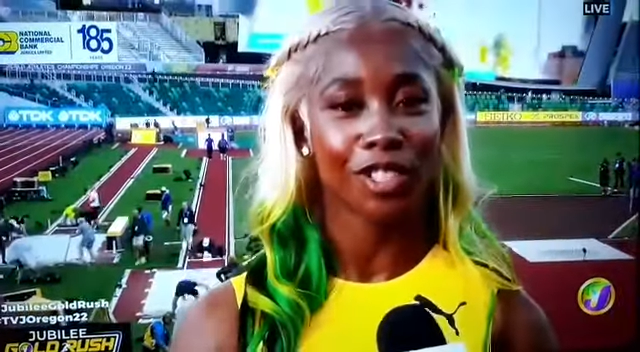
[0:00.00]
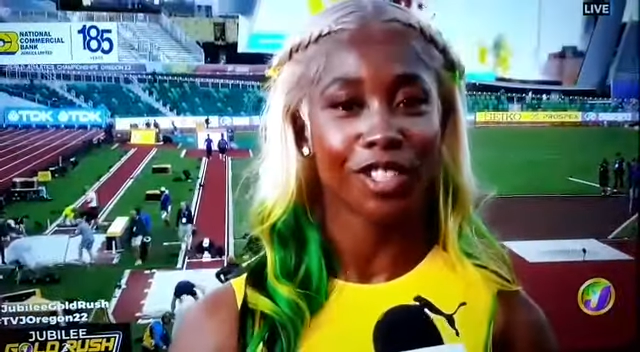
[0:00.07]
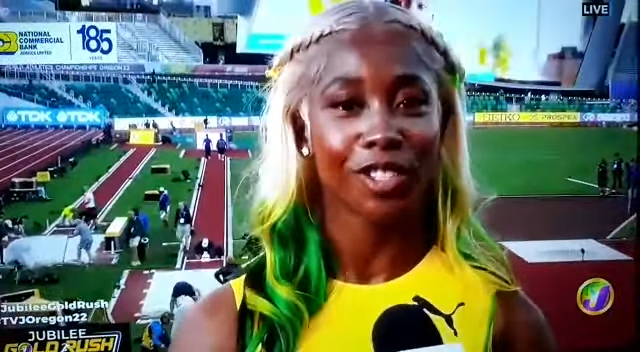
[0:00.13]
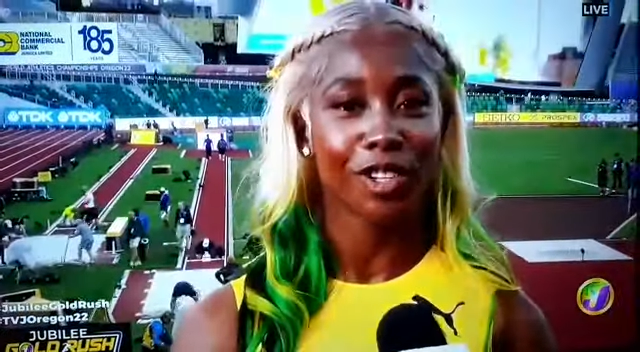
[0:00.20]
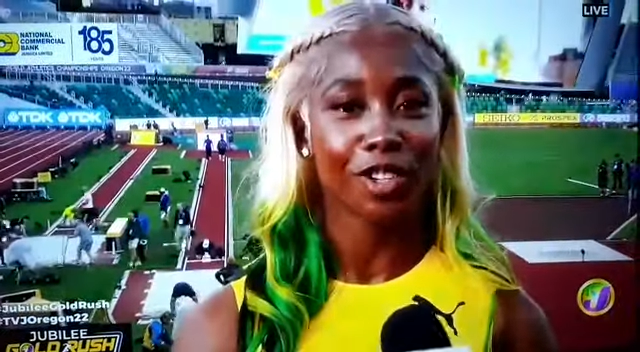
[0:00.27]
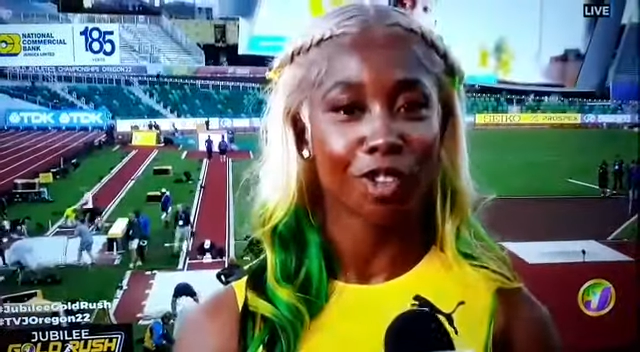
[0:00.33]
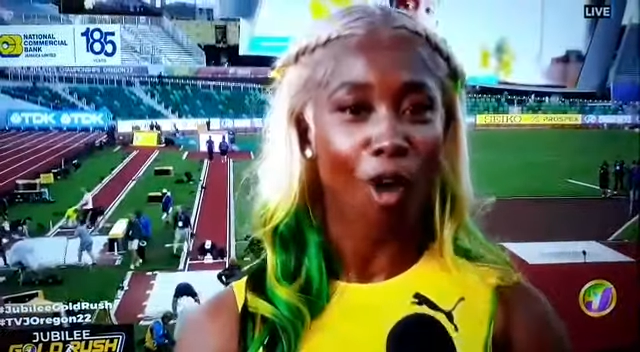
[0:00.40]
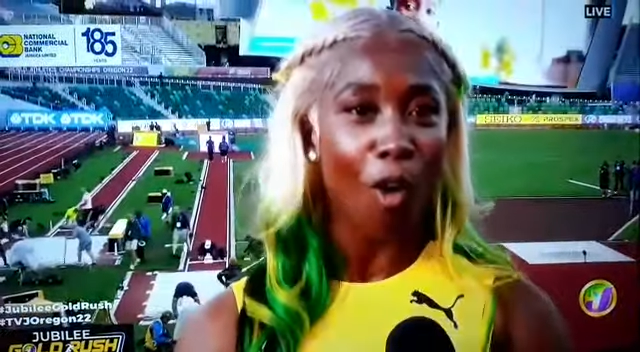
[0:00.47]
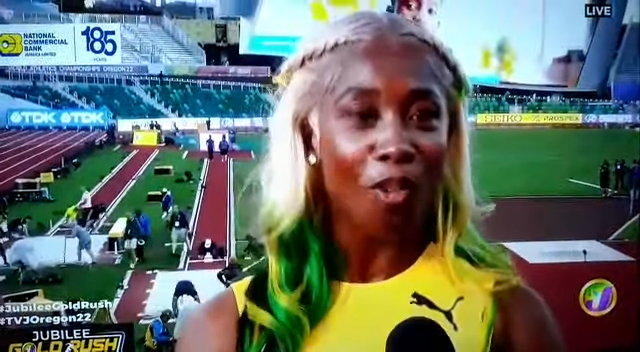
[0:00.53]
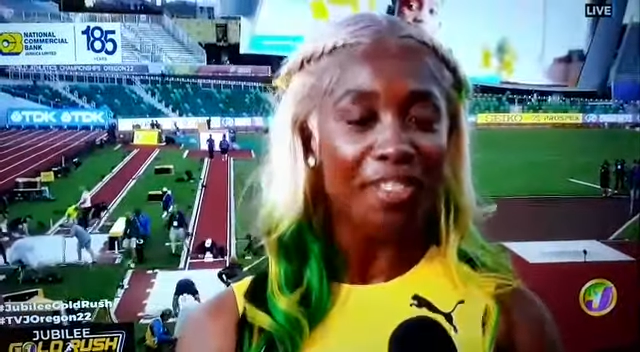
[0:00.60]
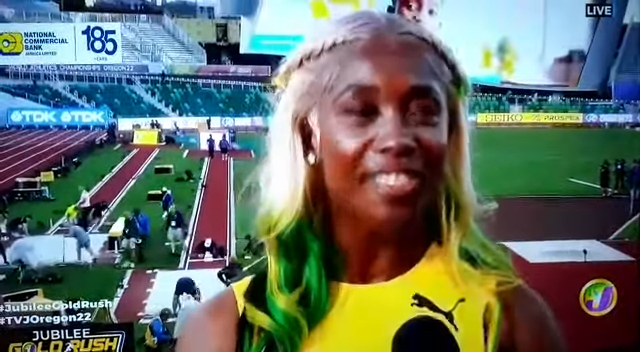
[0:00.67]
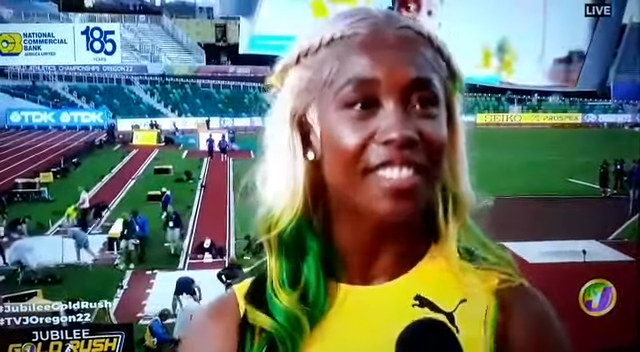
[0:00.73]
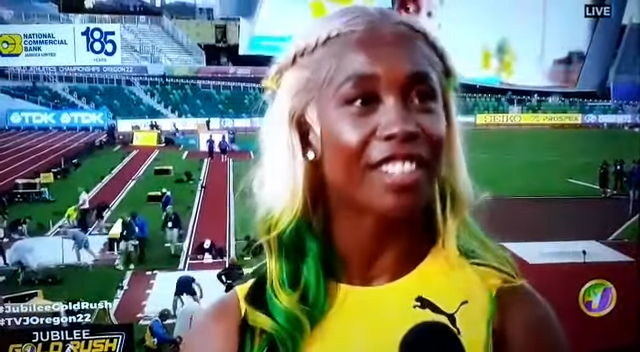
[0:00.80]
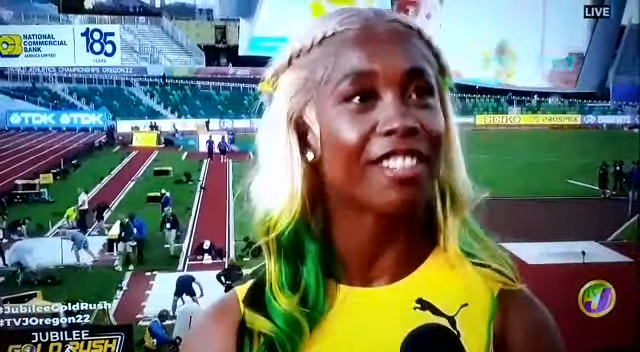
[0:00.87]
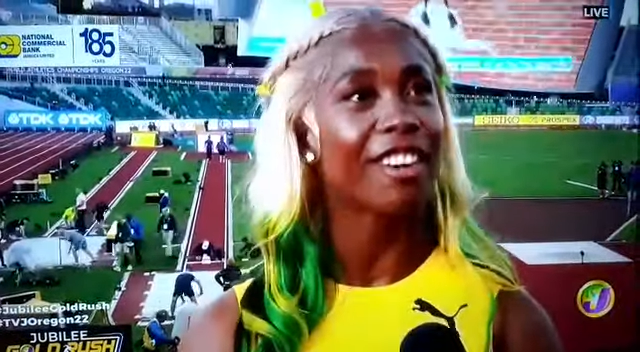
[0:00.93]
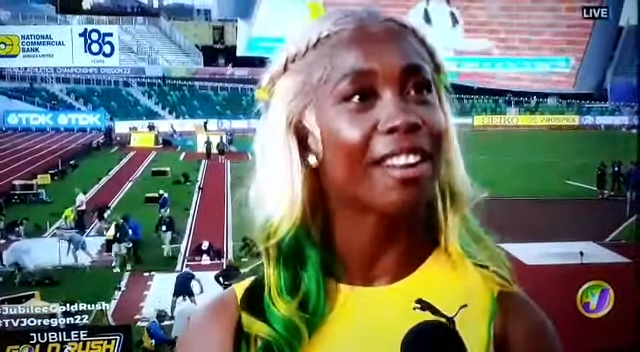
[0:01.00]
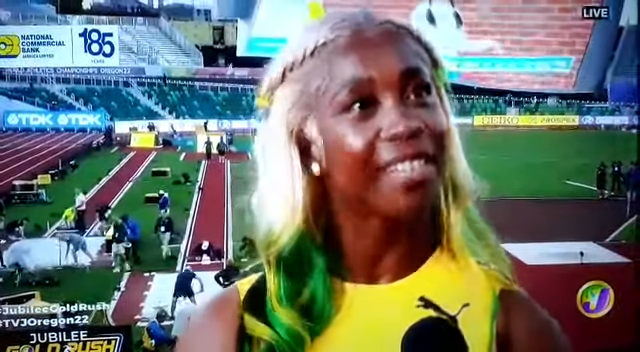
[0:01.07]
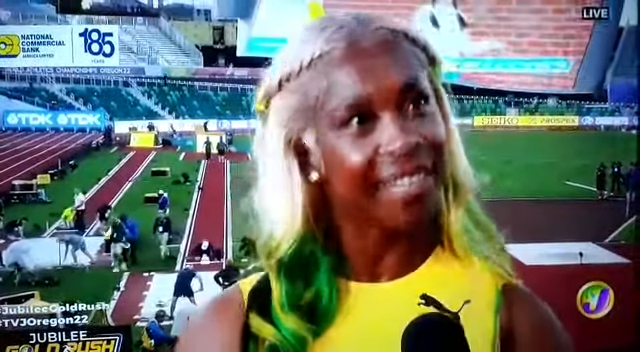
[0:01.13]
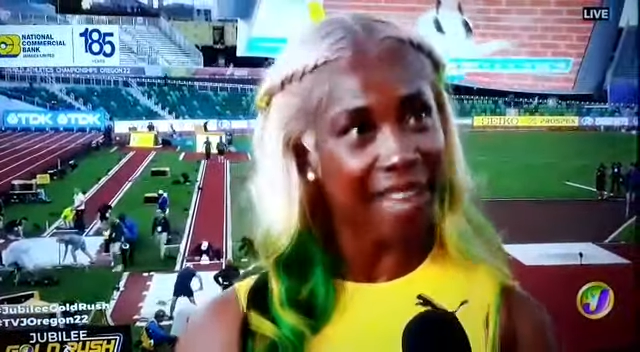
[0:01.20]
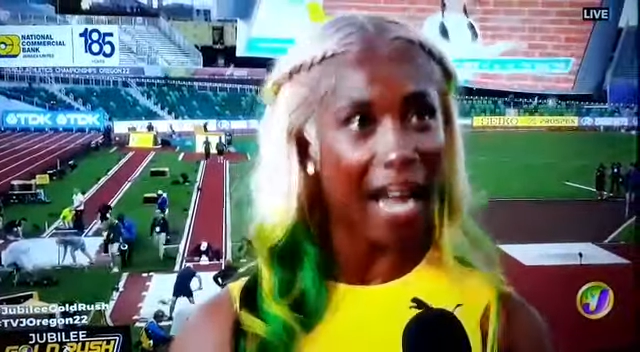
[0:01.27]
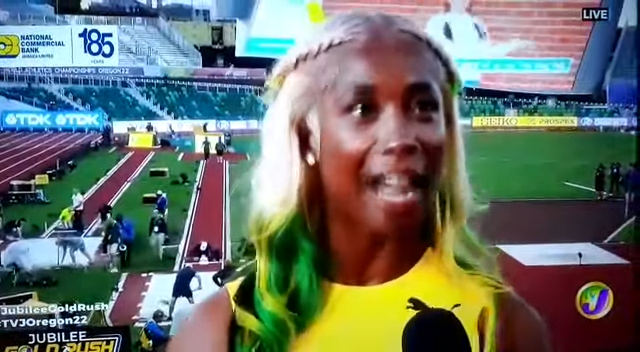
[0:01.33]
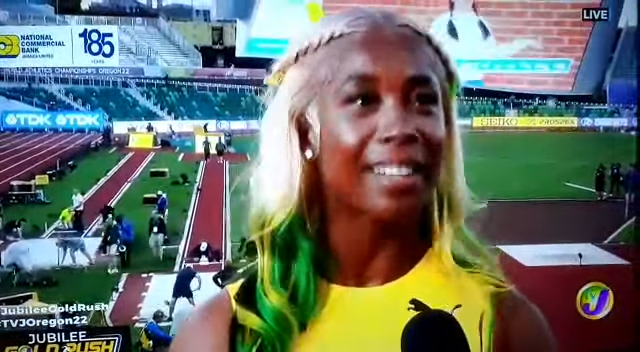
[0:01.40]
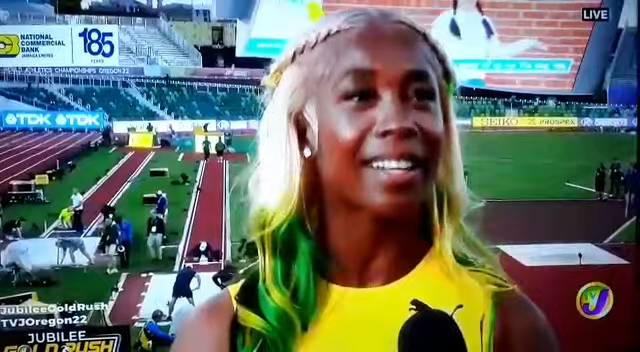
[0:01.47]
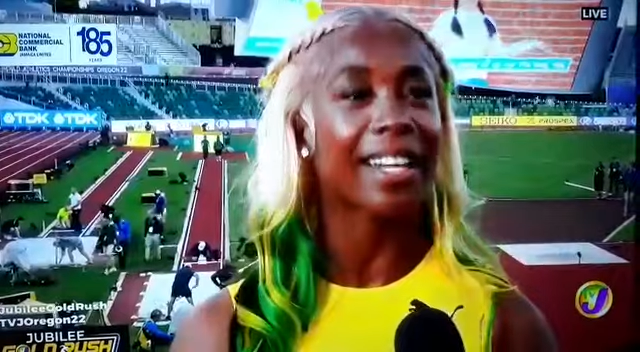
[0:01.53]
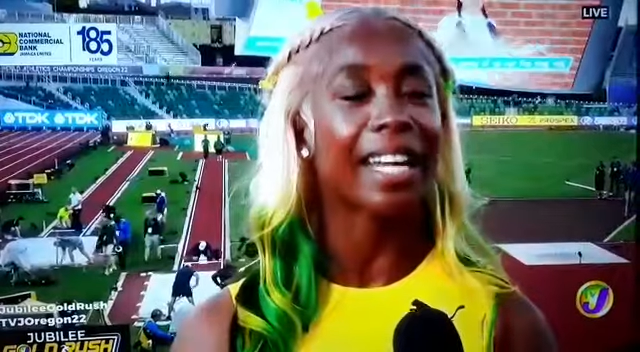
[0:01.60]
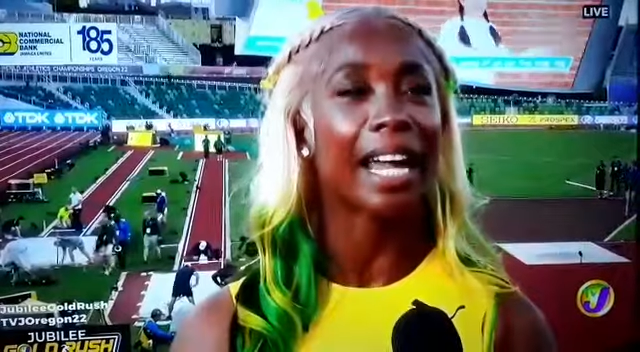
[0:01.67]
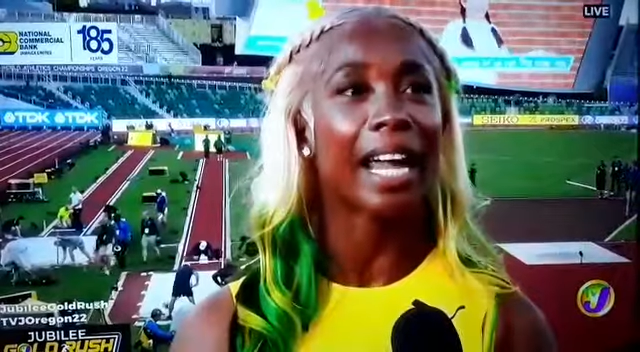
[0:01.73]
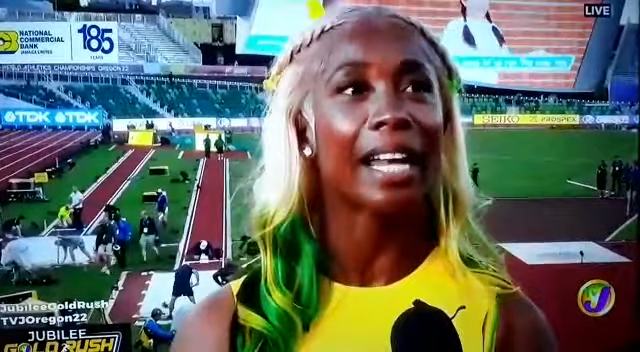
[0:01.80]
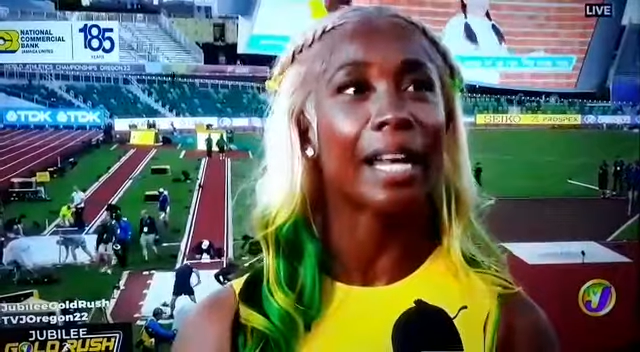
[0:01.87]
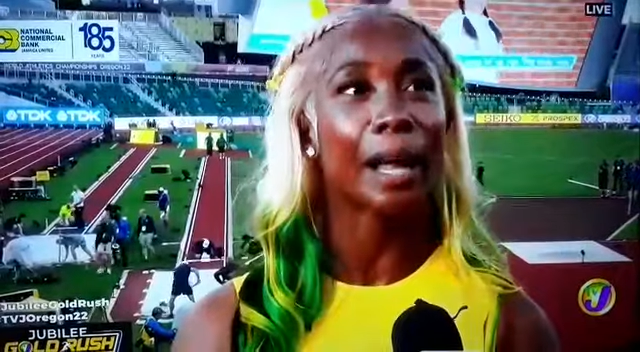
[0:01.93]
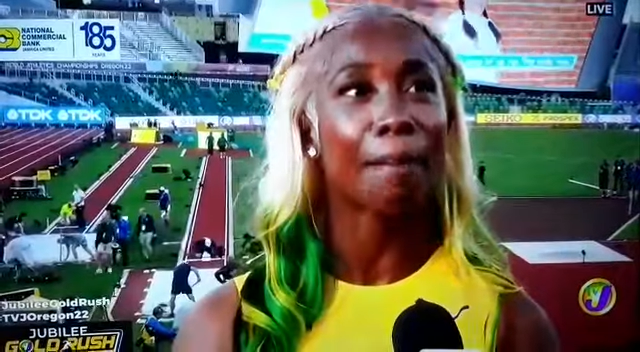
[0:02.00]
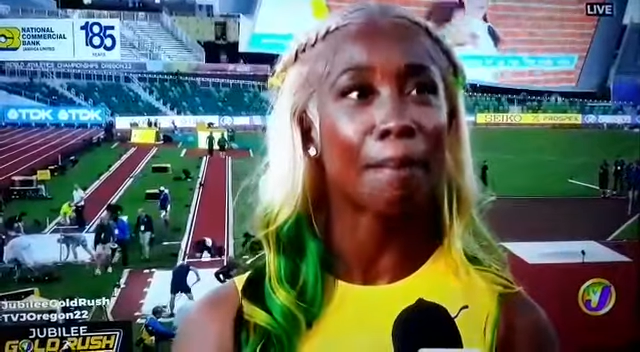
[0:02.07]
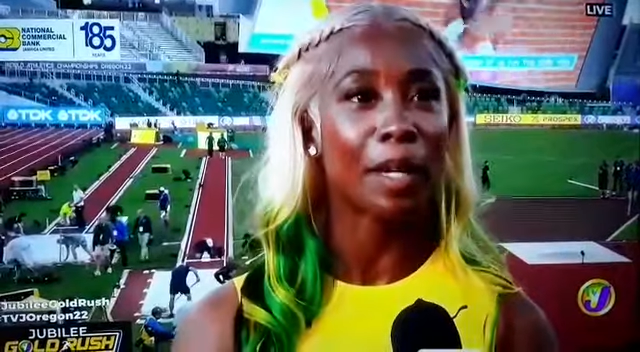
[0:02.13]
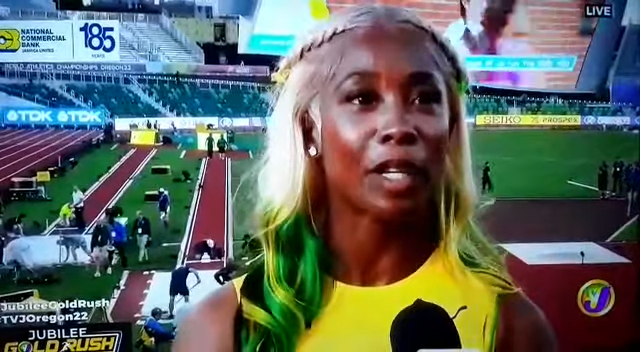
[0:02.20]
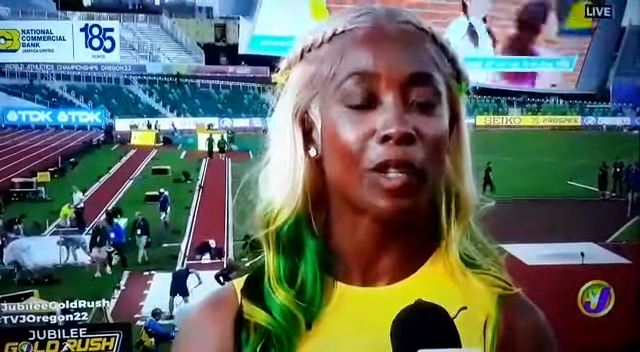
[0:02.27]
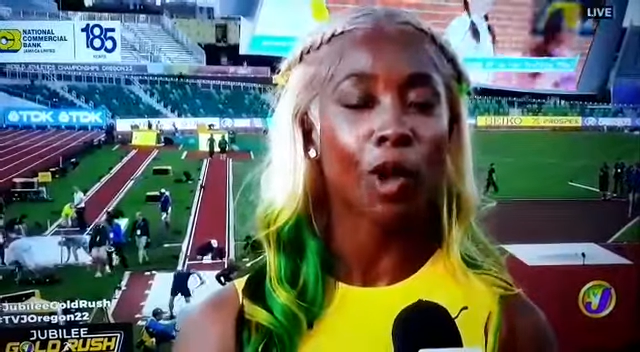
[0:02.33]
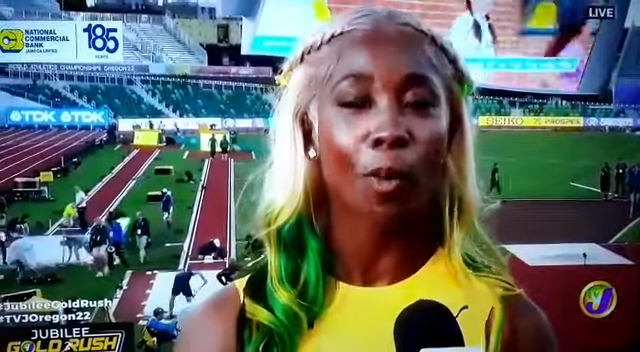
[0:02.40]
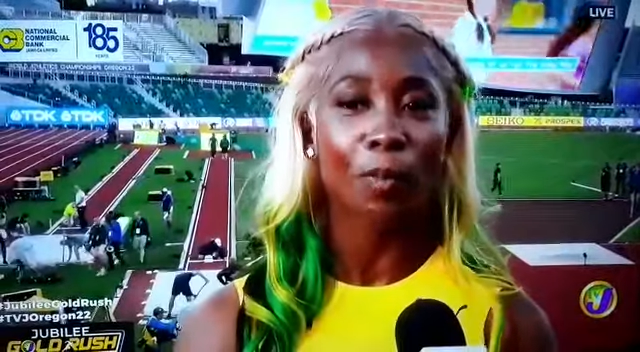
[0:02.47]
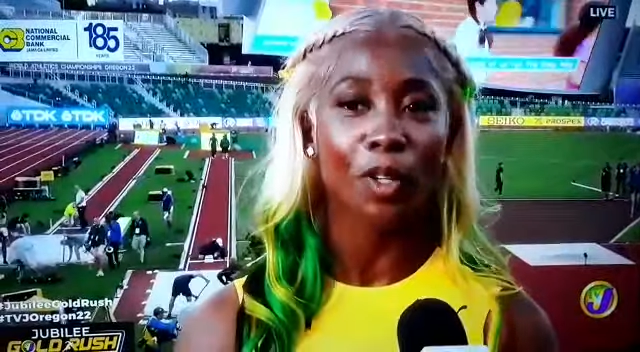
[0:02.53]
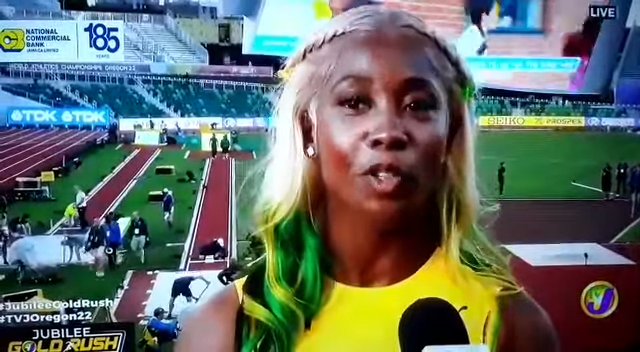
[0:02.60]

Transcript: you know, ground zero and start again and build up.